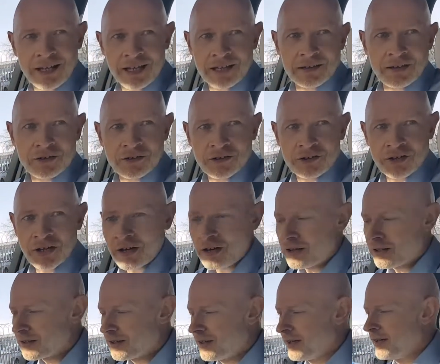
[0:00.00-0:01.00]
keyless
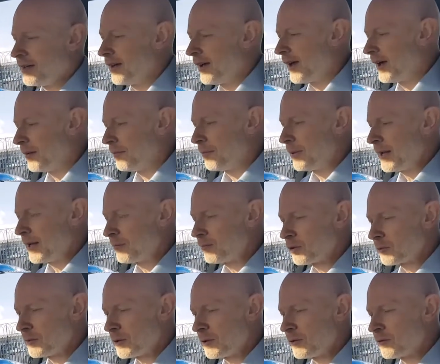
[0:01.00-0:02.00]
start.
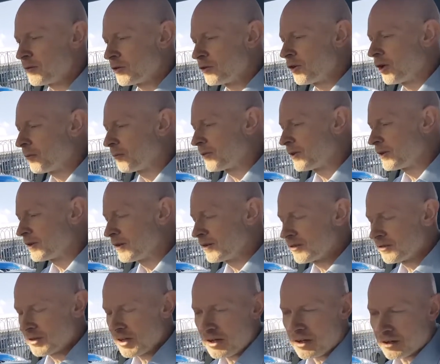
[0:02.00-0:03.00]
BMW have adopted the
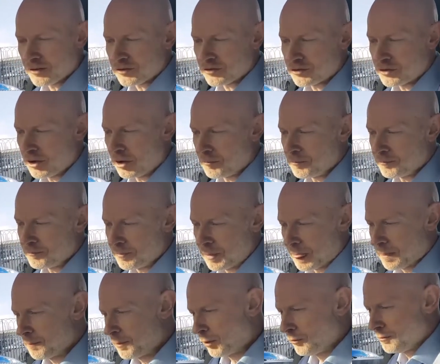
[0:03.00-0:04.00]
start-stop
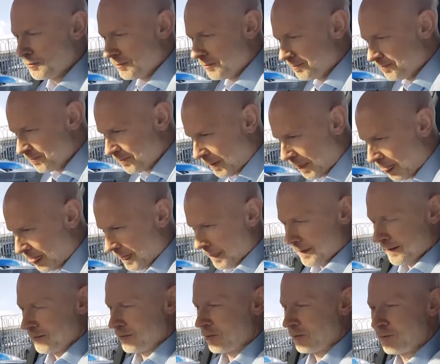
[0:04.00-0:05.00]
button,
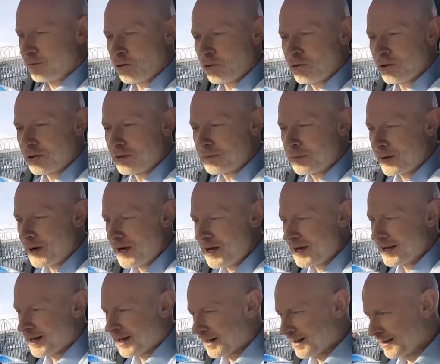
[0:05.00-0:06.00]
so foot on the
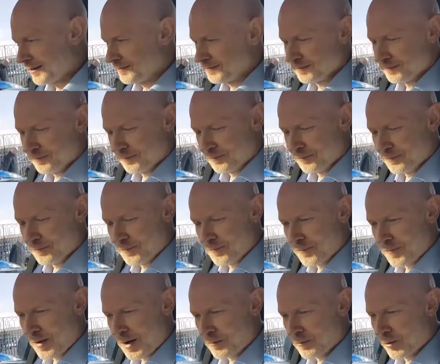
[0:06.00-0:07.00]
brake
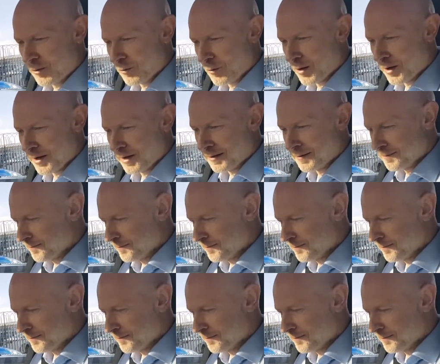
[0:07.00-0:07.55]
and we're away.